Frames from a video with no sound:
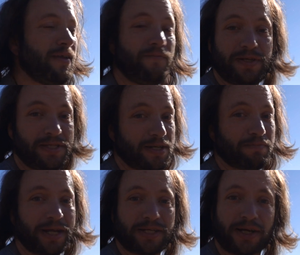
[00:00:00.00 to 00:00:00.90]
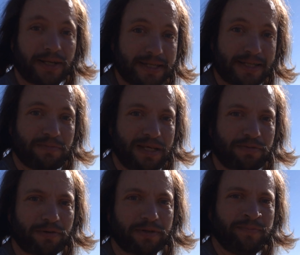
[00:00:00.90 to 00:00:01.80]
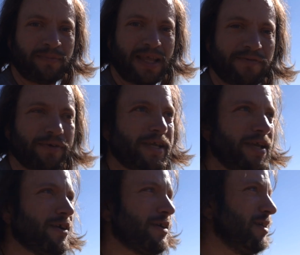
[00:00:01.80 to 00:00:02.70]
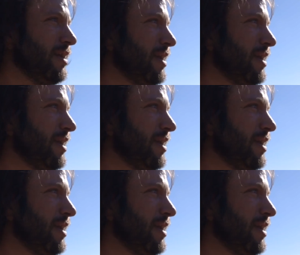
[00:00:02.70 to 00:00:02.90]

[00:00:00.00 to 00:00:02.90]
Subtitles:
and visited by tons of people every year.